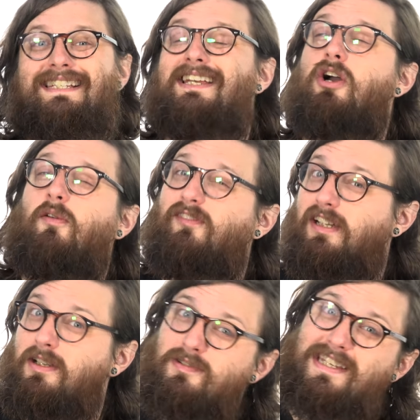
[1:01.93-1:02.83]
Is it
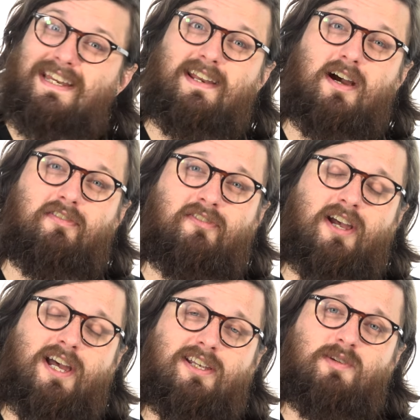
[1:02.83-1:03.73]
convoluted enough
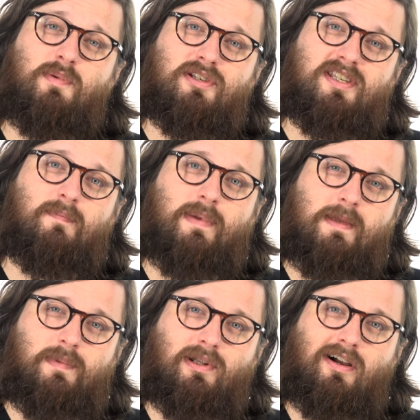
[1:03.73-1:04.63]
to put some
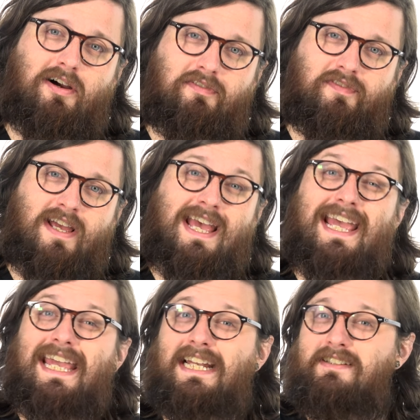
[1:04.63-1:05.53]
people off
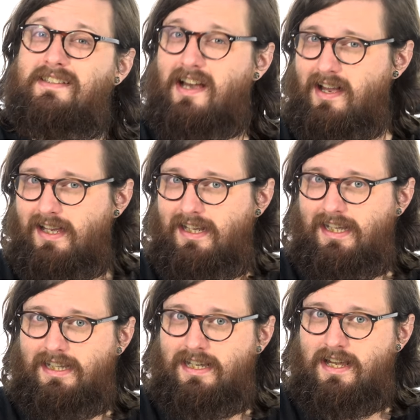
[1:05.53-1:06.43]
entirely.